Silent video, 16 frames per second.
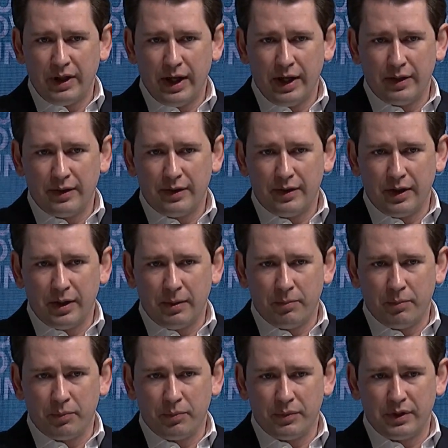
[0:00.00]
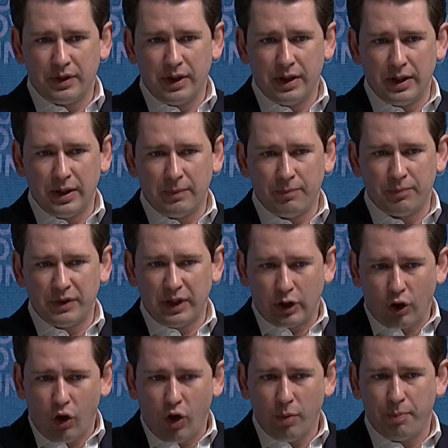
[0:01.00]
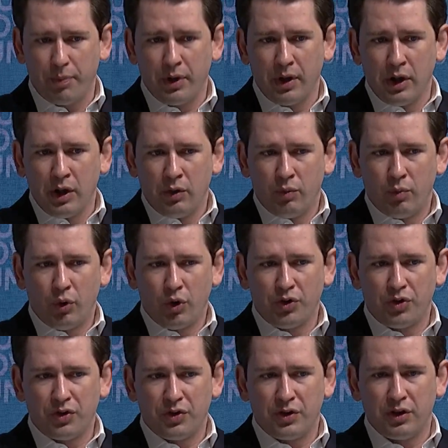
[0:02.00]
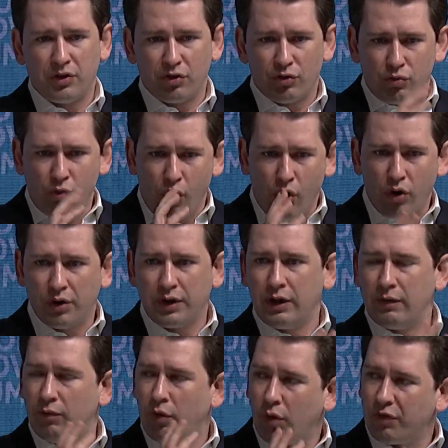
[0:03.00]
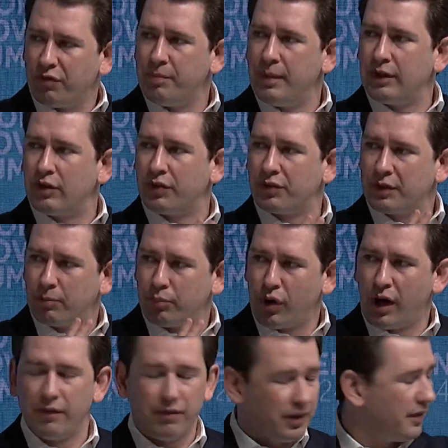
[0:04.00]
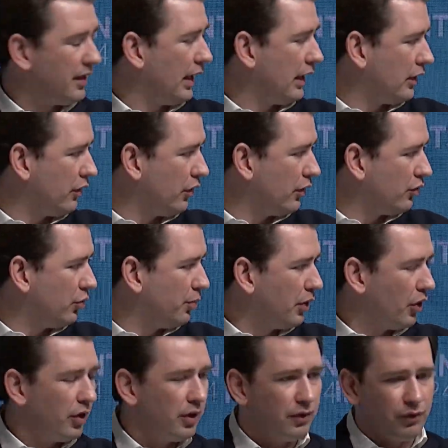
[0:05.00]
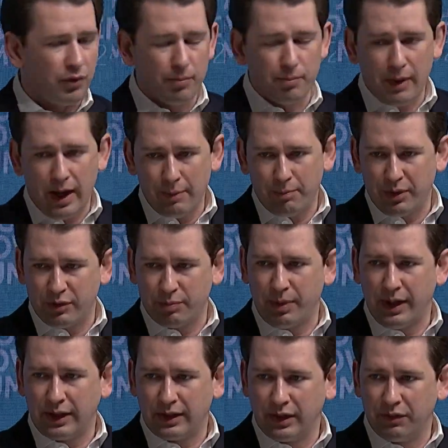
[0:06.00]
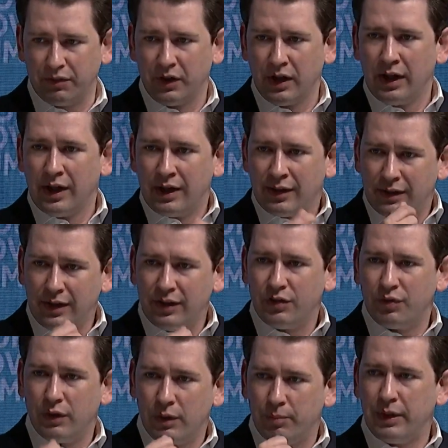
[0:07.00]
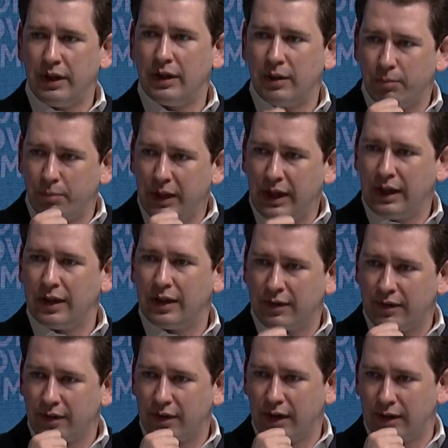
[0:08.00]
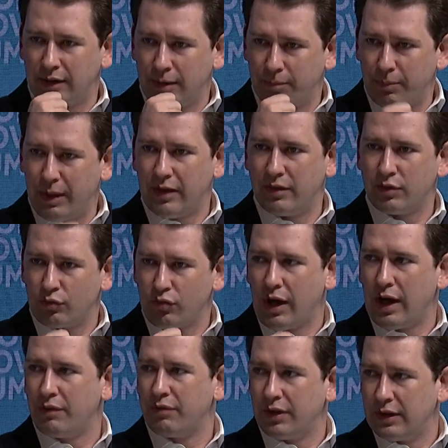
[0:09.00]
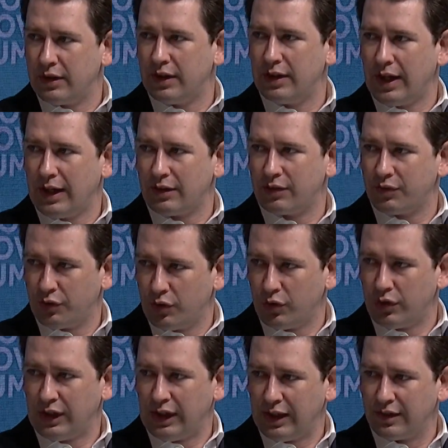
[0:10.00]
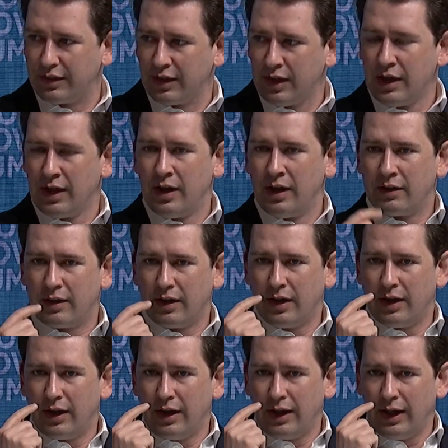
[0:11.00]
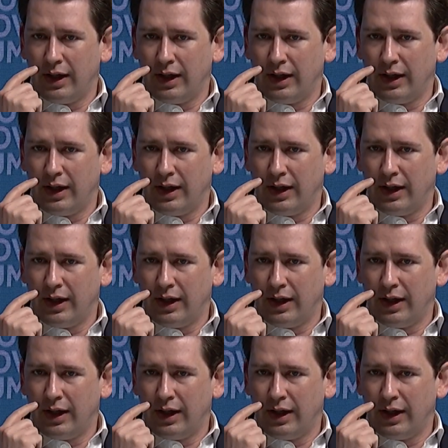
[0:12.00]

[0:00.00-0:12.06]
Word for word: at um, the, the COP was the strong involvement of the private sector. To be honest, from my perspective, this will be the biggest and the best driver in the next few years. The,